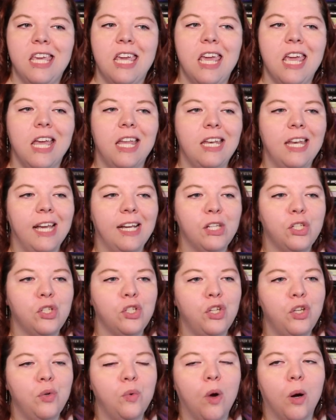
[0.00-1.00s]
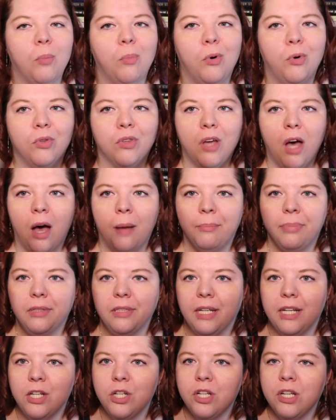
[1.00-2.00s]
The next two are both
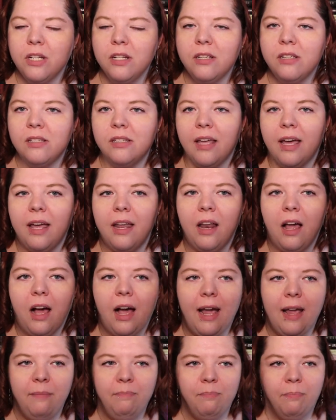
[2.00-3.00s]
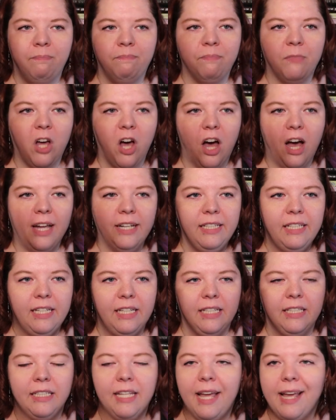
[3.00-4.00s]
compilations that I got
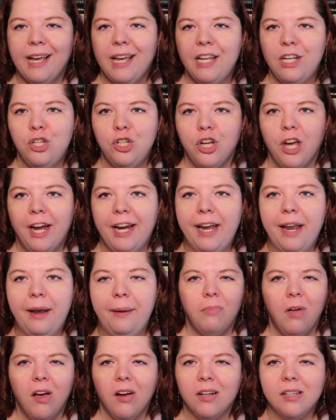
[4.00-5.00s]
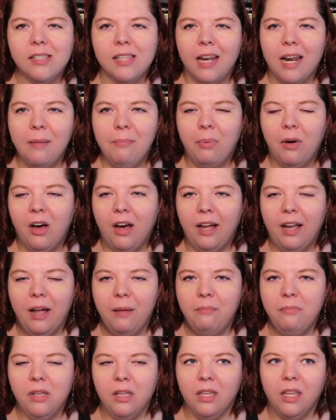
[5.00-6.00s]
in like a giant box that I bought
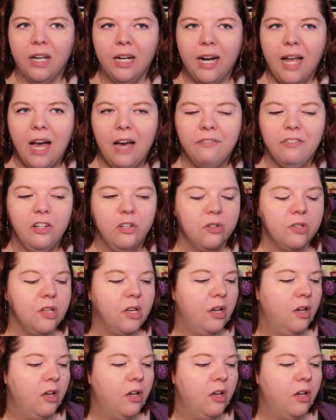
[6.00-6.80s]
a million and a half years